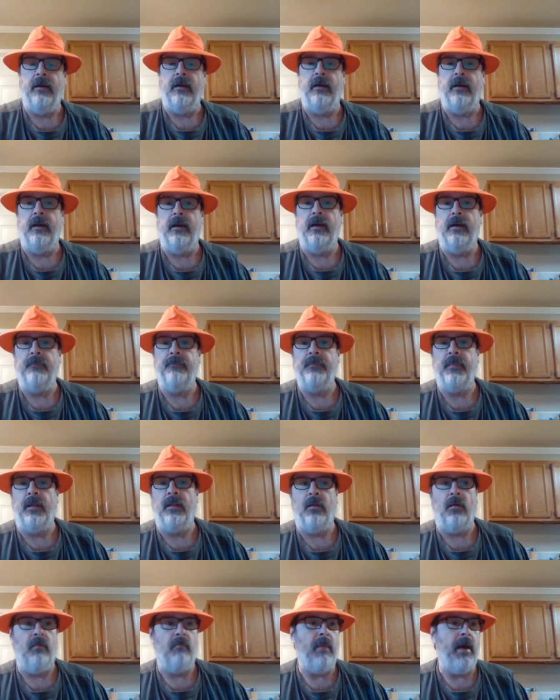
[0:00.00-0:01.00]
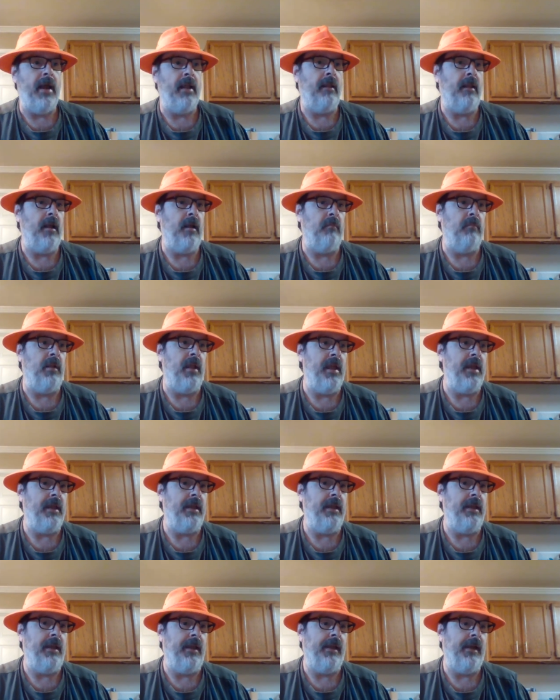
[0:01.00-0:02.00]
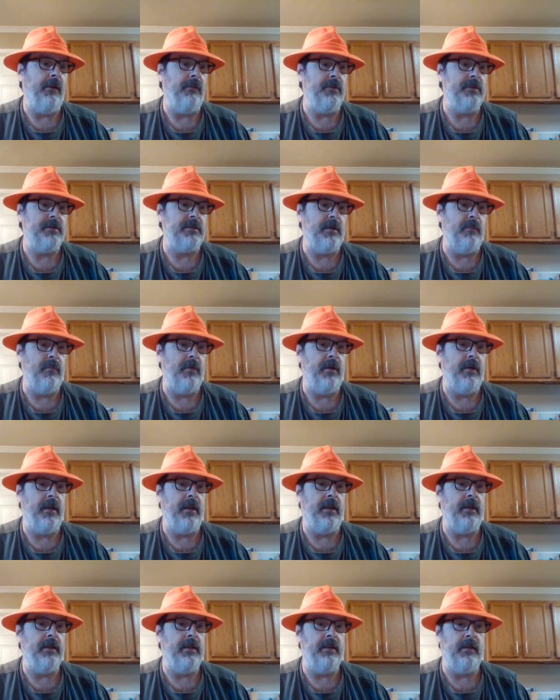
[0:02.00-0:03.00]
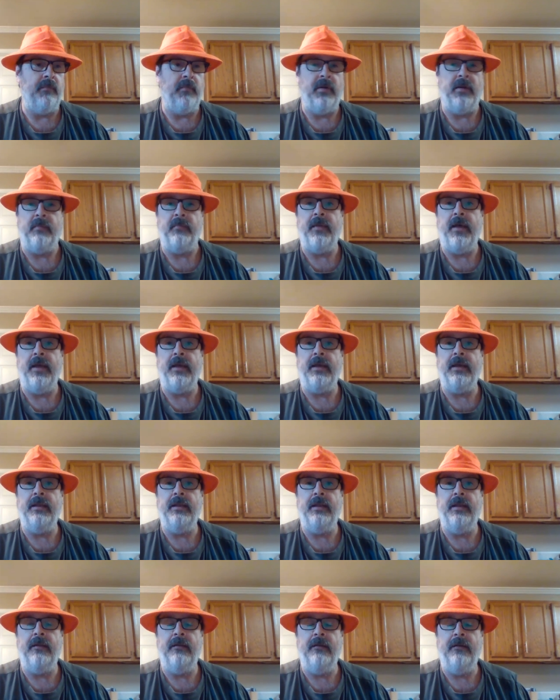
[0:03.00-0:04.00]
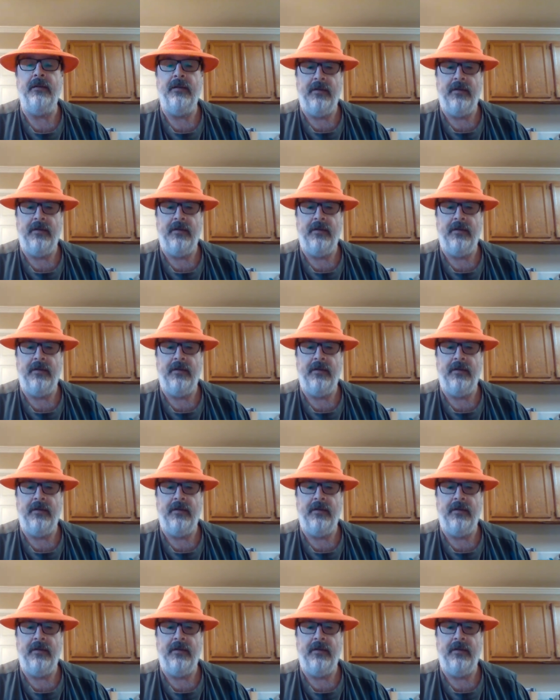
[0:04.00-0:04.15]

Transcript: A little Mylar blanket, I got one somewhere. I need to put it back in there.